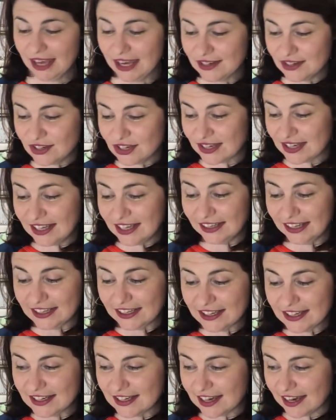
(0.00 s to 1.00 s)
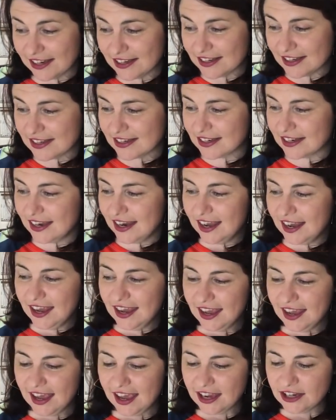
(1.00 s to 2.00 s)
it's just collecting dust
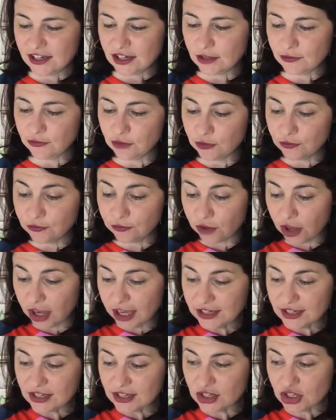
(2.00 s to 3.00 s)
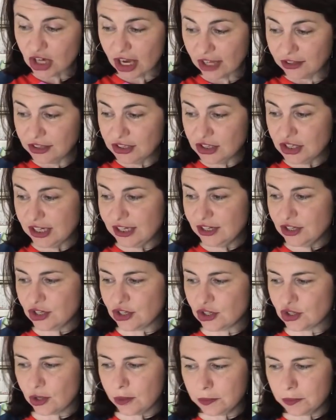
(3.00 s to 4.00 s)
and if you find it challenging
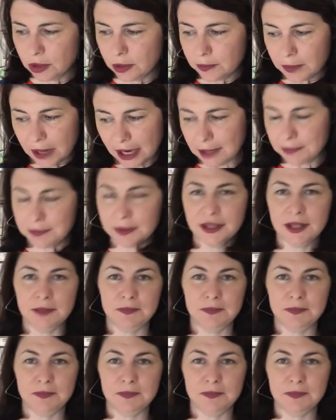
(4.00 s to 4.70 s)
to chop your paper,